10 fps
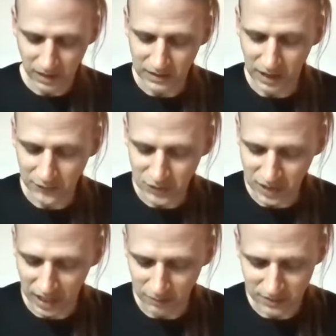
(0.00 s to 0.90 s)
He knelt
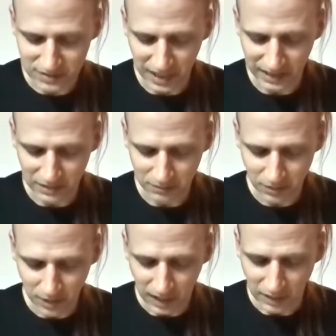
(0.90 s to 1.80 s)
down beside
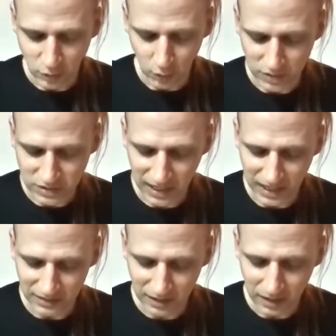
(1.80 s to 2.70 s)
him and took his
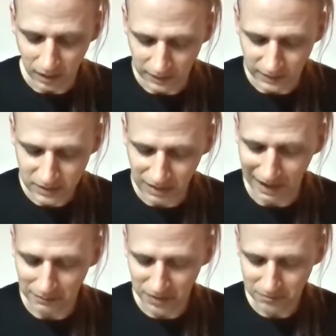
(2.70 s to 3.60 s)
head on his
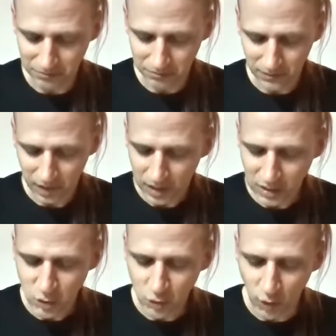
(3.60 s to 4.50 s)
lap.
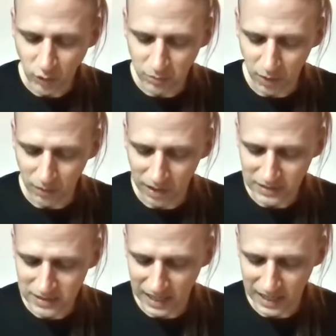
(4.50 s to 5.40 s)
He stroked
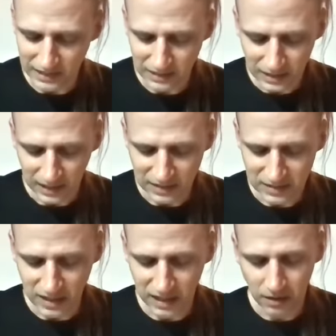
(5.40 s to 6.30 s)
Beaumont's head and
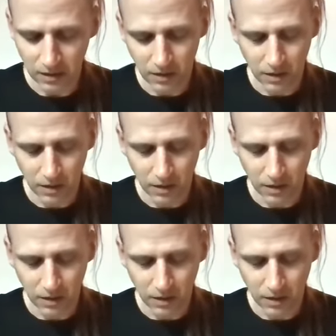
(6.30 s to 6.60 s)
said,